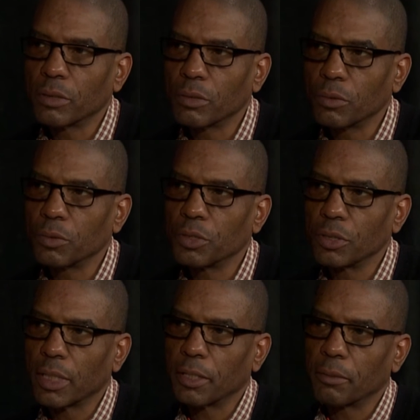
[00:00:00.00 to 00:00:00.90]
who was your
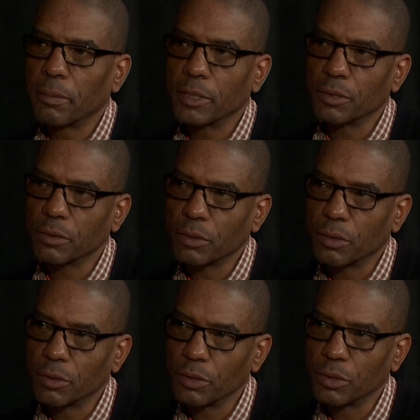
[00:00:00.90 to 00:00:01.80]
mentor,
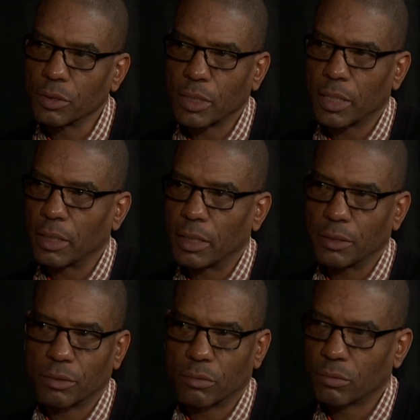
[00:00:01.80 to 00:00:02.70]
or you just kind of like
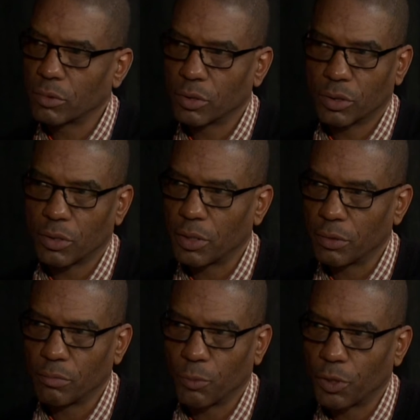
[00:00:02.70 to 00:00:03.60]
just started
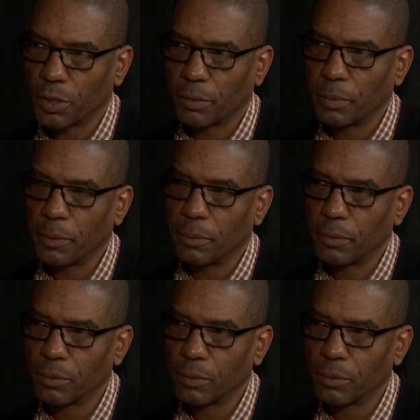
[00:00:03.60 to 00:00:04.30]
working on people who you